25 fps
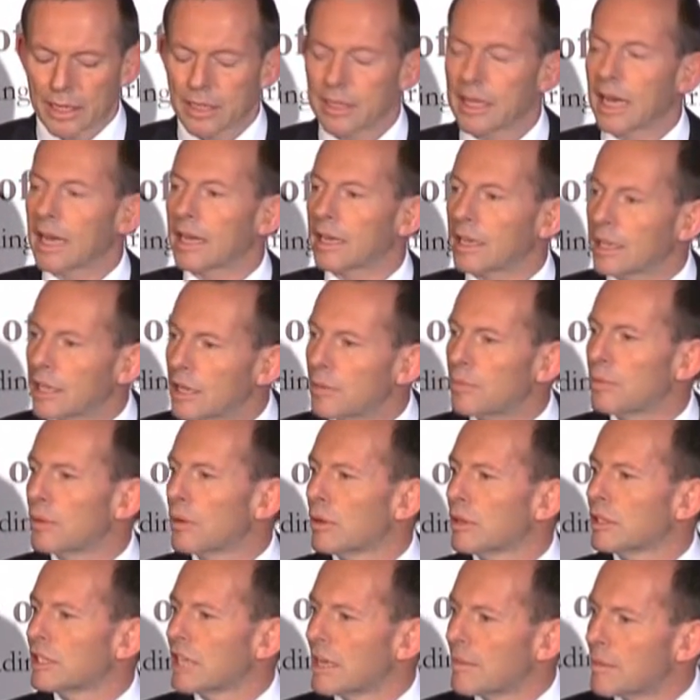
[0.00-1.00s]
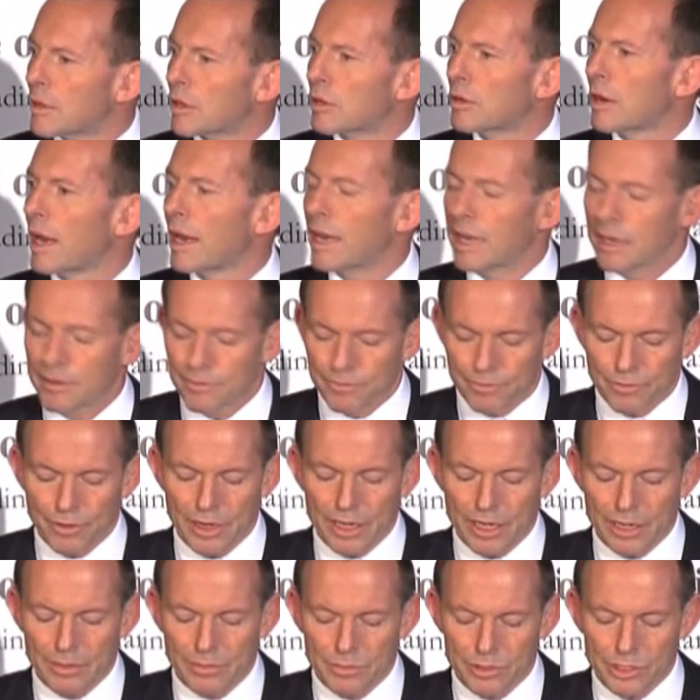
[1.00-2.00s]
that liberal democratic
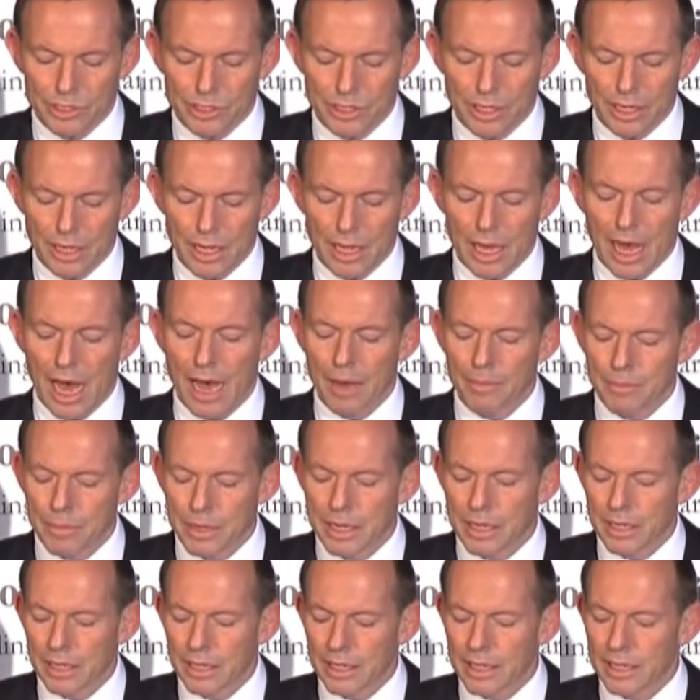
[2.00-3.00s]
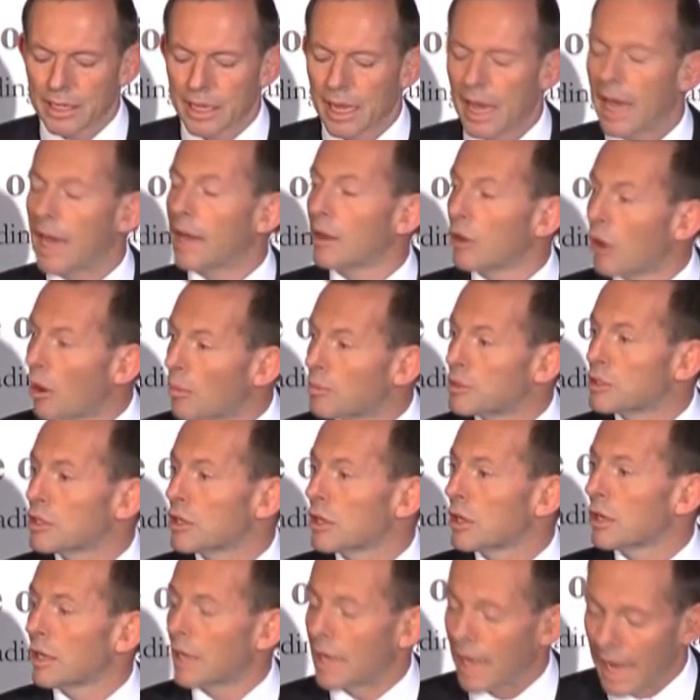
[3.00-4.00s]
freedoms are merely an
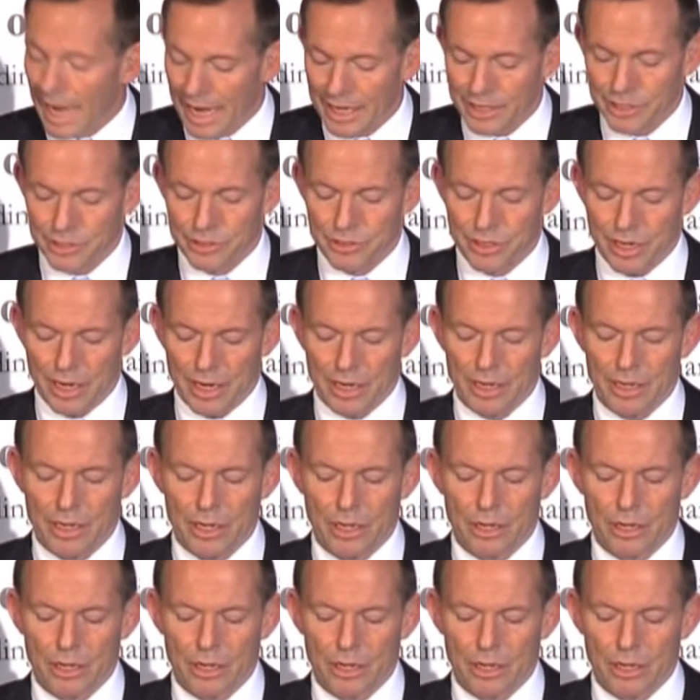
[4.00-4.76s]
optional extra